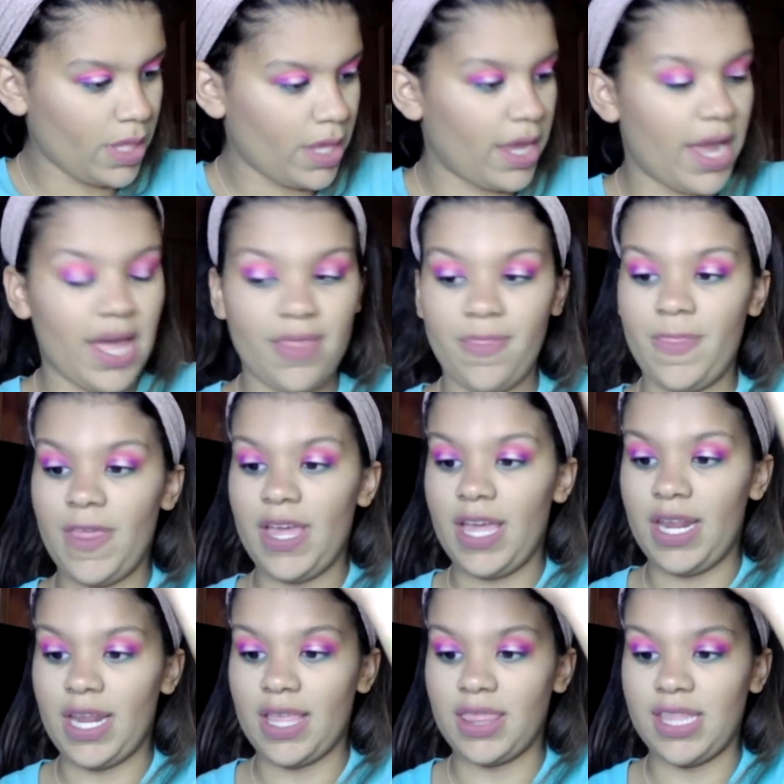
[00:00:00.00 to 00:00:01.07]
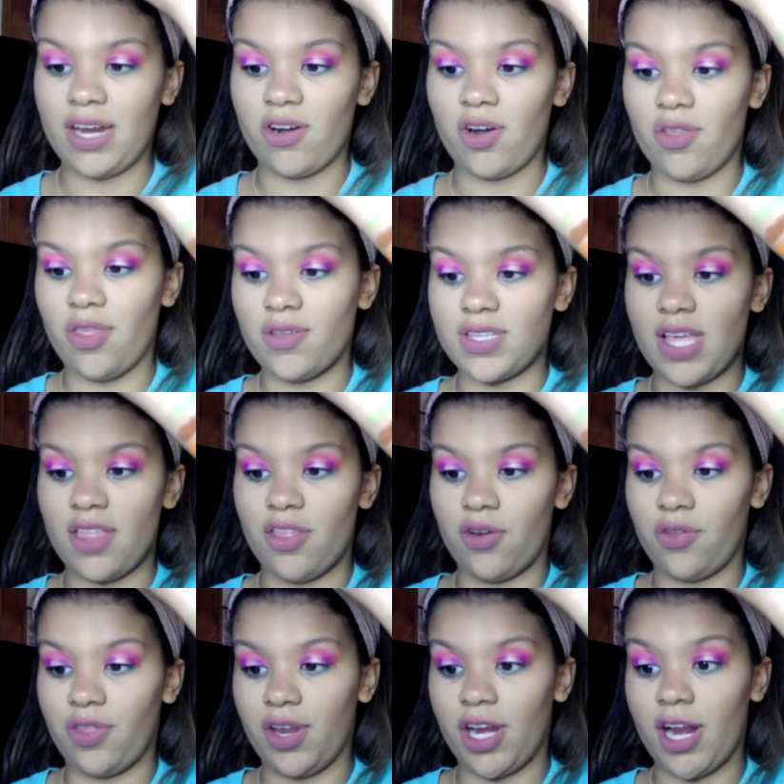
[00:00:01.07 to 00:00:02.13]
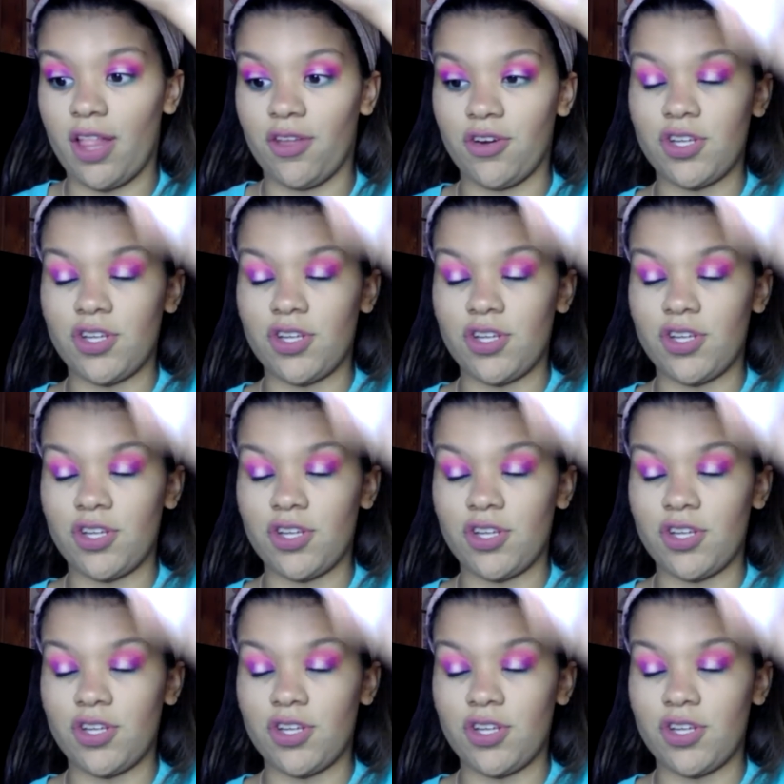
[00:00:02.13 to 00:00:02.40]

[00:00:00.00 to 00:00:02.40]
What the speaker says: And then there are those other 3 colors